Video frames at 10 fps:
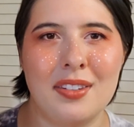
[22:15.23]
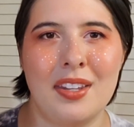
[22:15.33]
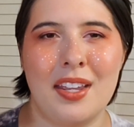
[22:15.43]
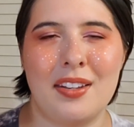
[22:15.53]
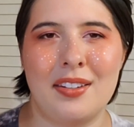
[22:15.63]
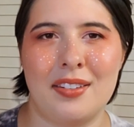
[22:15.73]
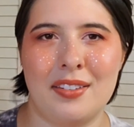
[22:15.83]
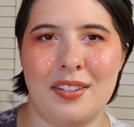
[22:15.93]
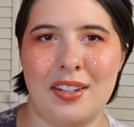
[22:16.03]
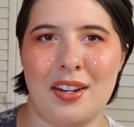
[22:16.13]
and,
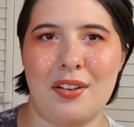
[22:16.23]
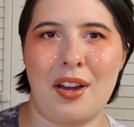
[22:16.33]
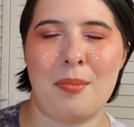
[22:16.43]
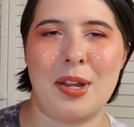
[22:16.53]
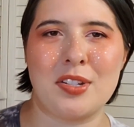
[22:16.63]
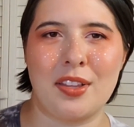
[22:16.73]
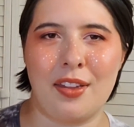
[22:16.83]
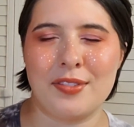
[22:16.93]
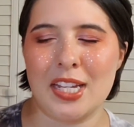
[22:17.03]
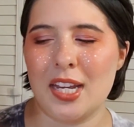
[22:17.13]
you know, how much I
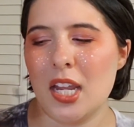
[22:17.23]
loved it.